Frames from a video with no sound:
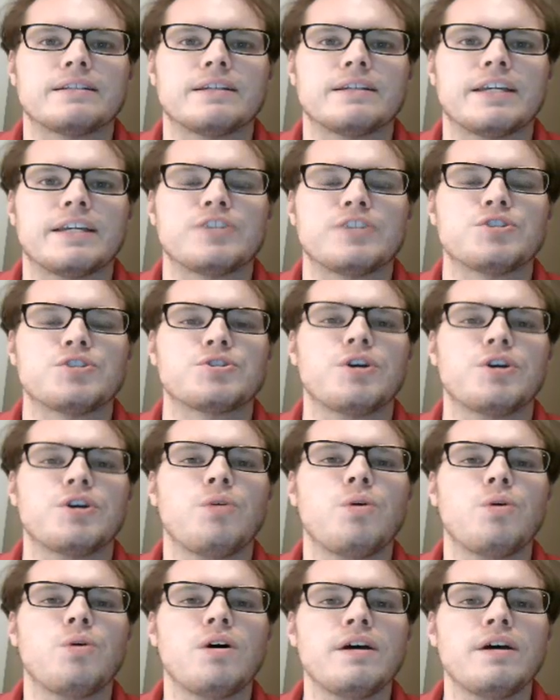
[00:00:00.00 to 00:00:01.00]
can just
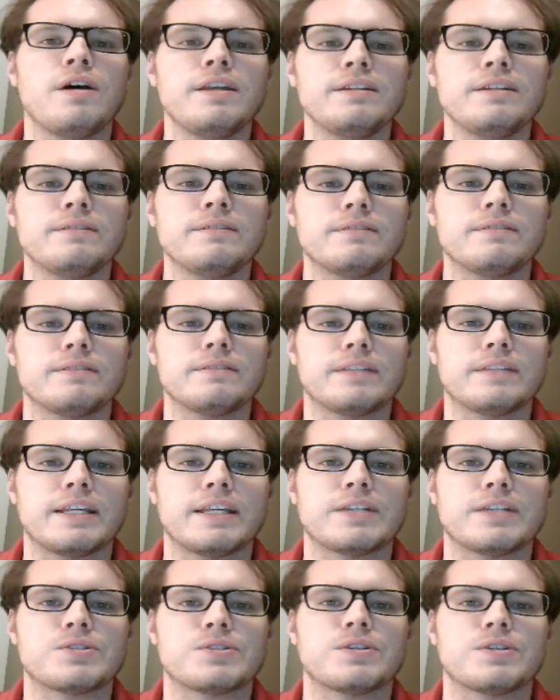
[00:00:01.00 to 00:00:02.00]
go on,
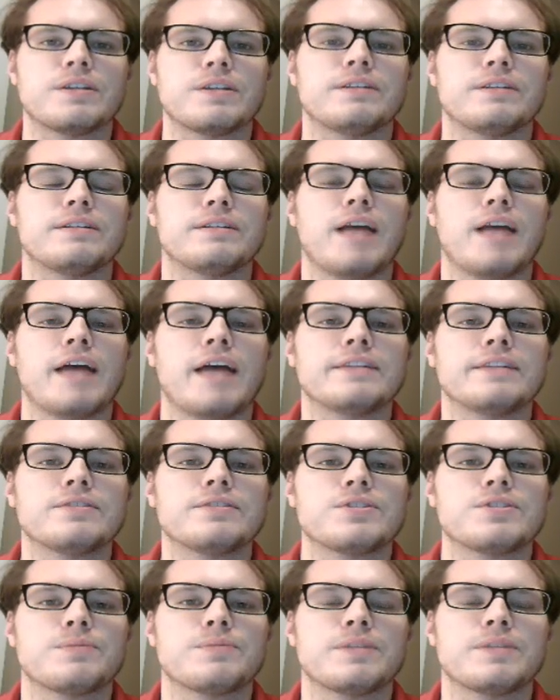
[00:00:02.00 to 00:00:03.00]
that it's not
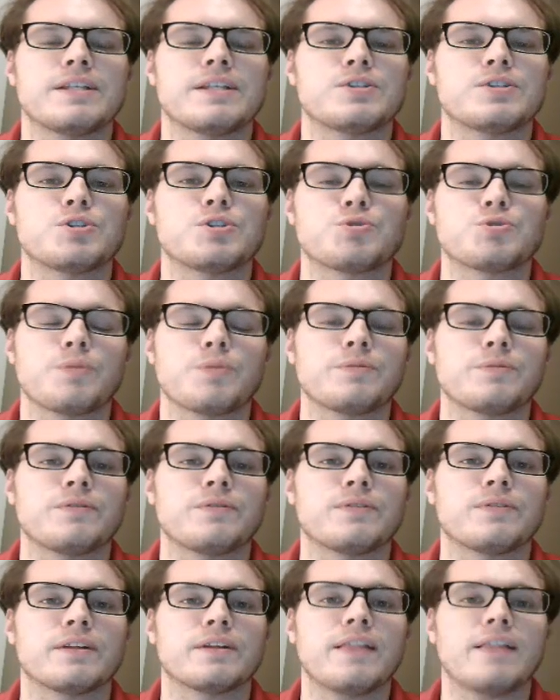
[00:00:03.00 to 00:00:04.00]
something that's disruptive
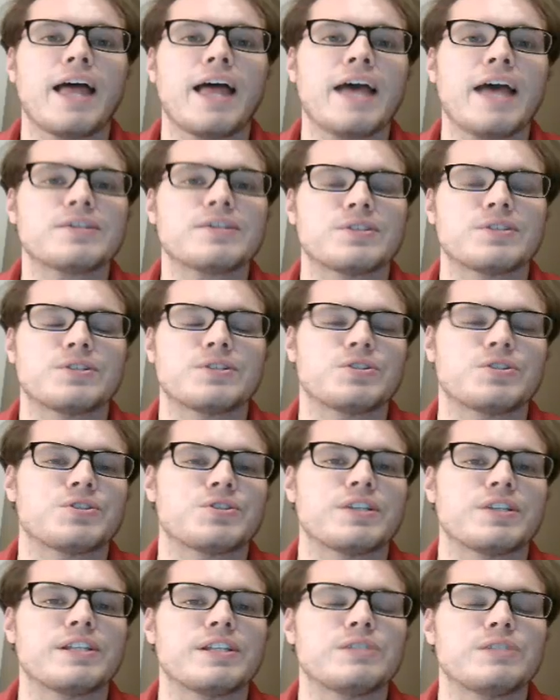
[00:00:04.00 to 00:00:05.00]
of the class, that's
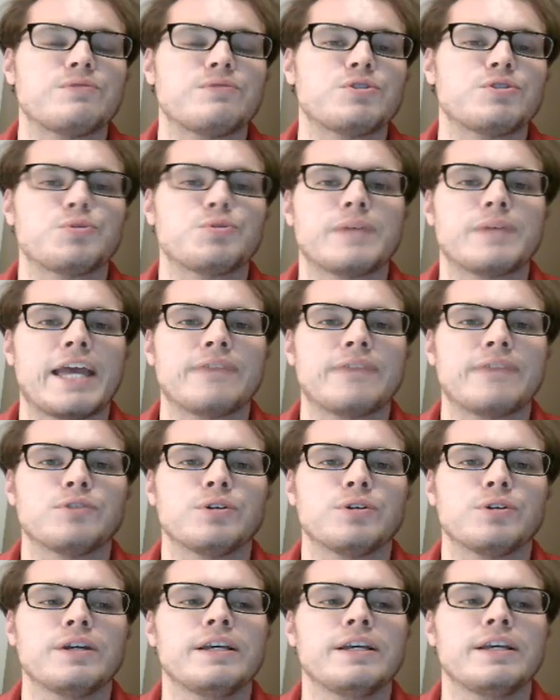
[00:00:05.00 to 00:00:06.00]
just an individual
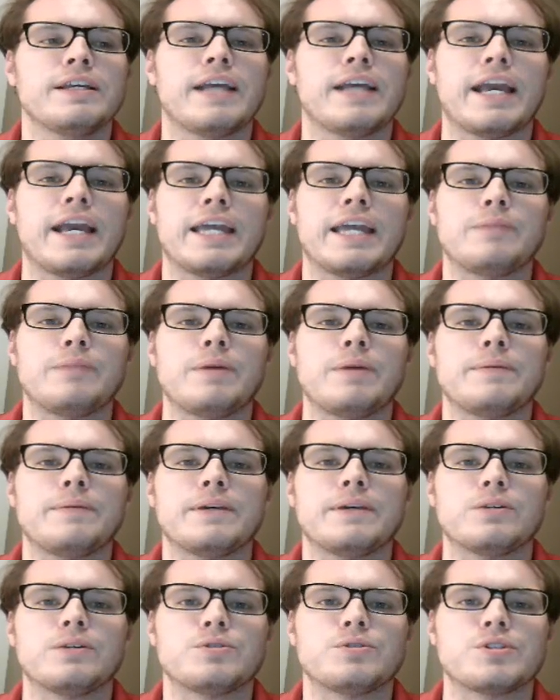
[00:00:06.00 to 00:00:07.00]
behavior, and
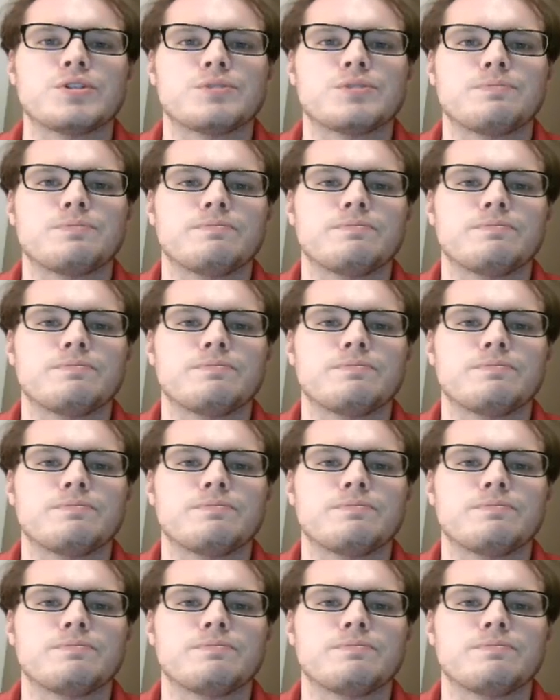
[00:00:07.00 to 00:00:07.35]
maybe it'll just